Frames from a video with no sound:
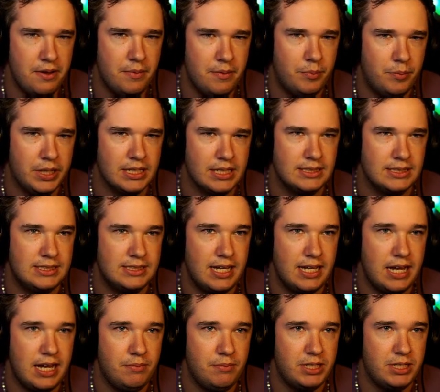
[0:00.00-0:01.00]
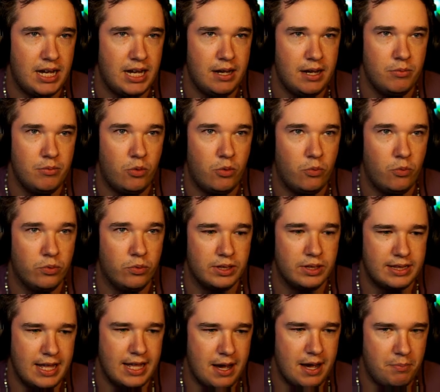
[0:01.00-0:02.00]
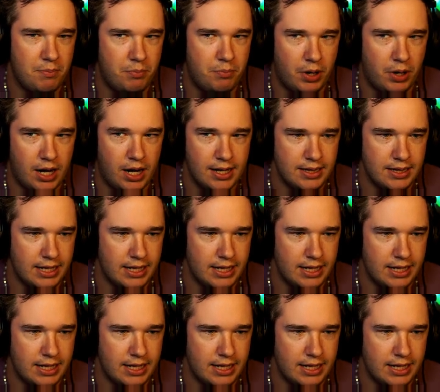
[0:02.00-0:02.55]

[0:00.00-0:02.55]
But at the same time, that bot